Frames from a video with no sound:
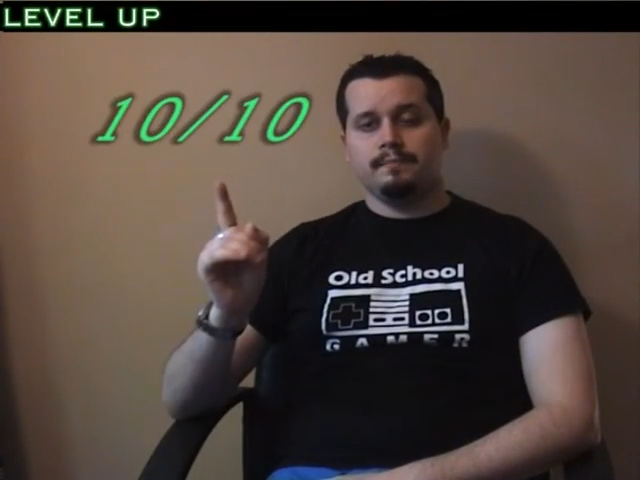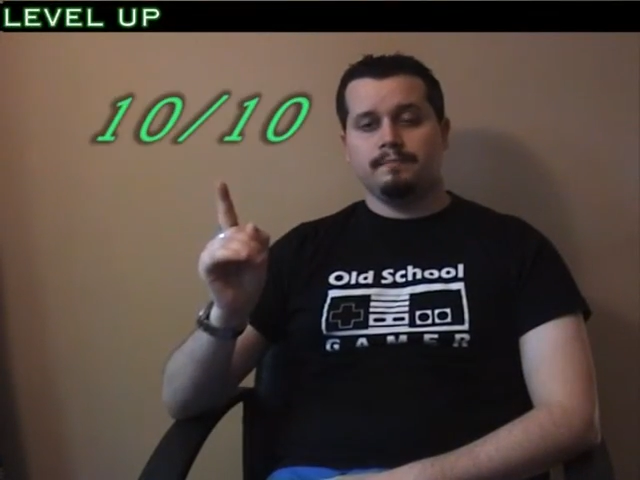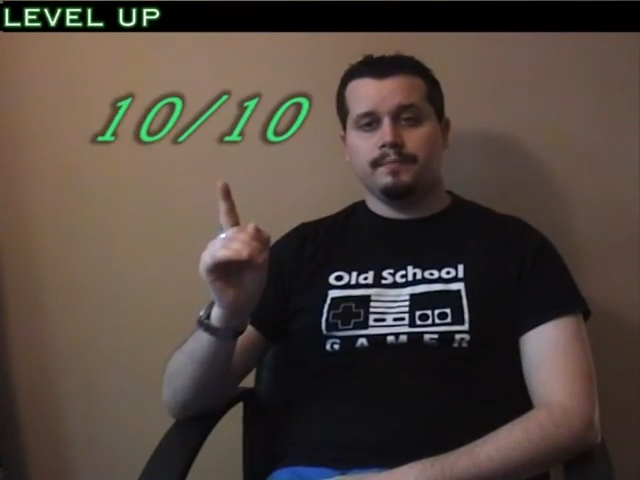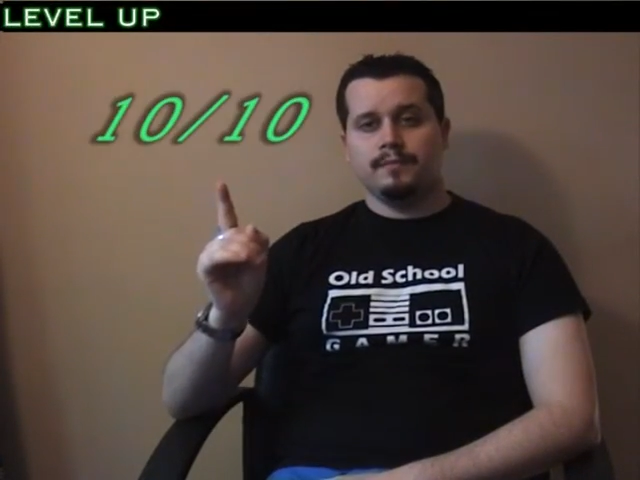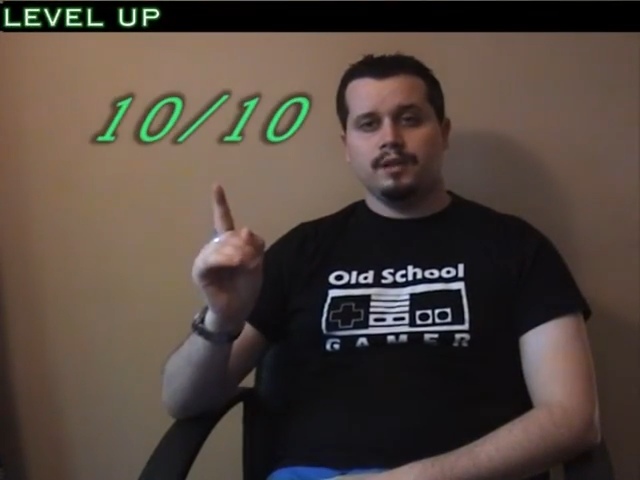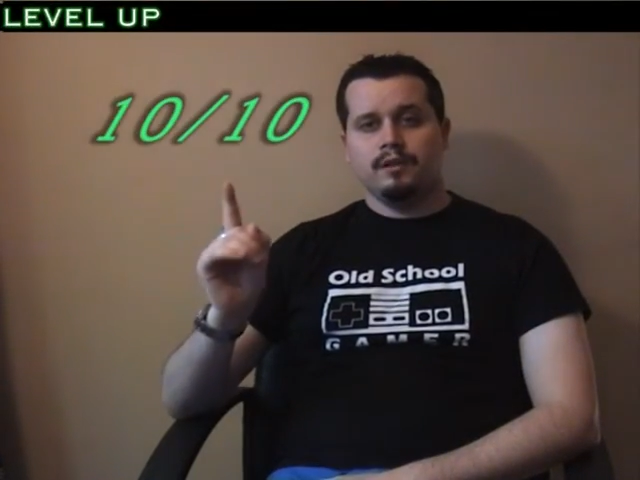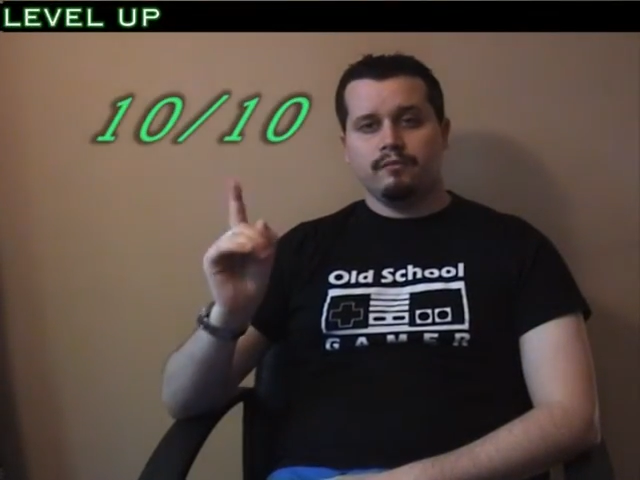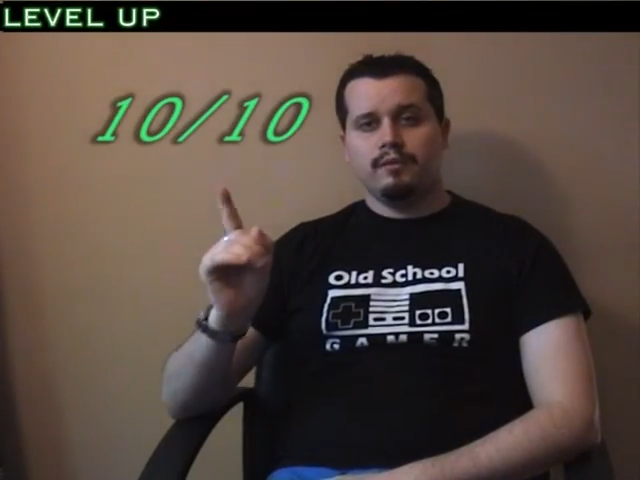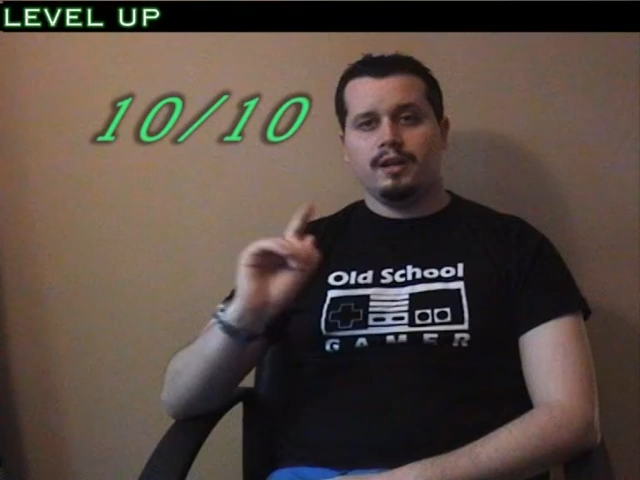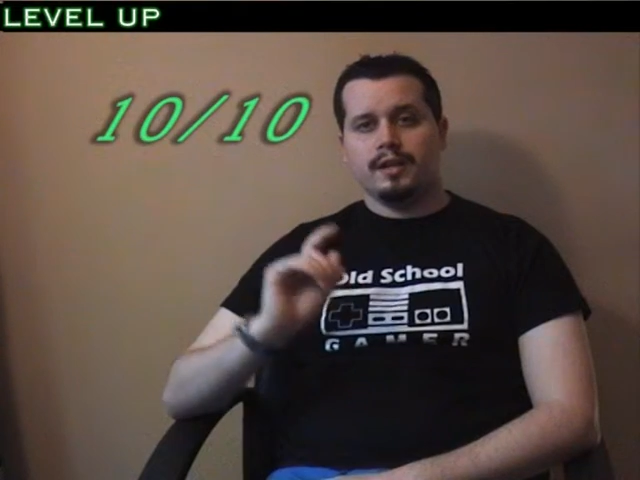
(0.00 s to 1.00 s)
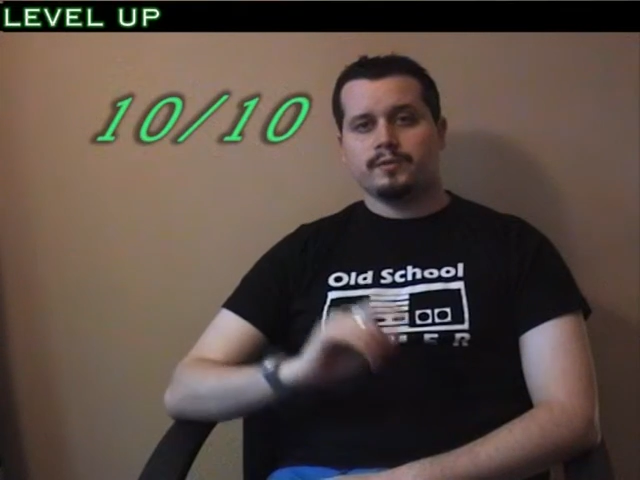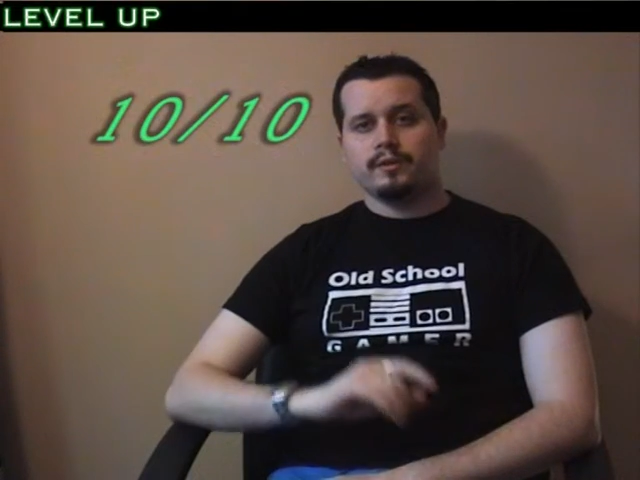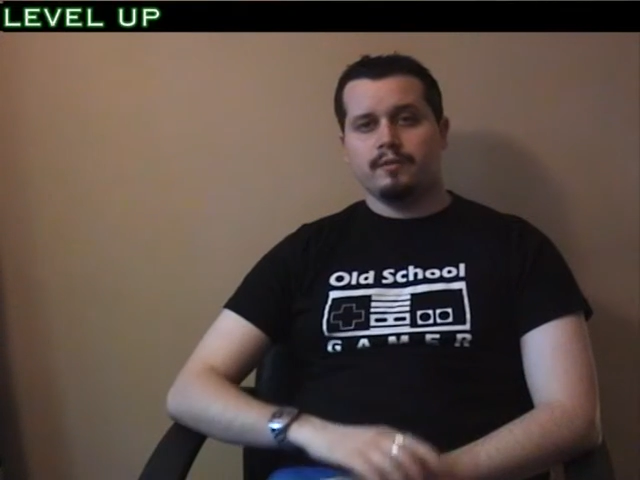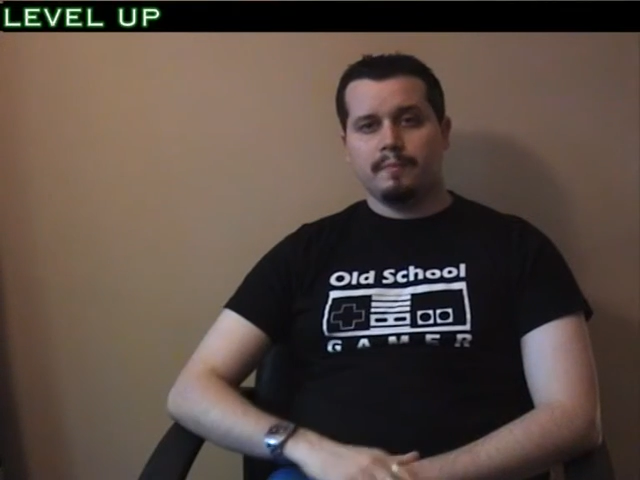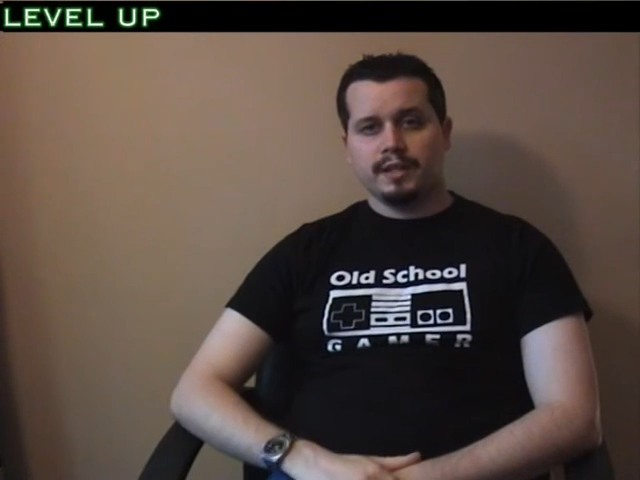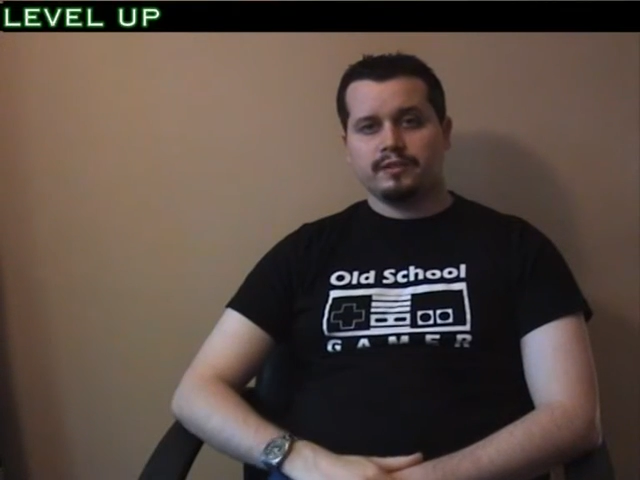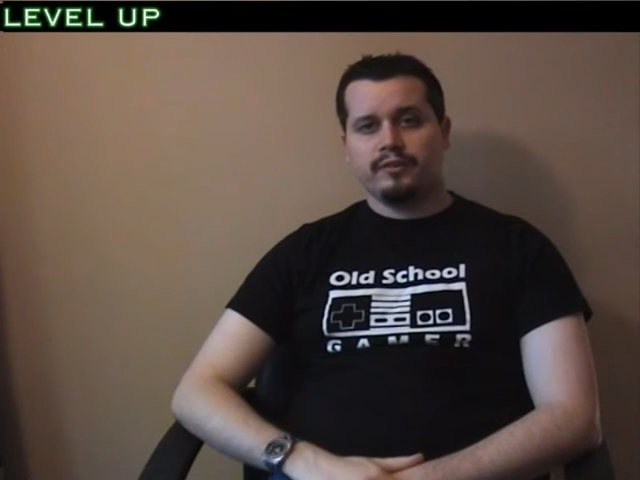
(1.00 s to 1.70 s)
It really is one of the best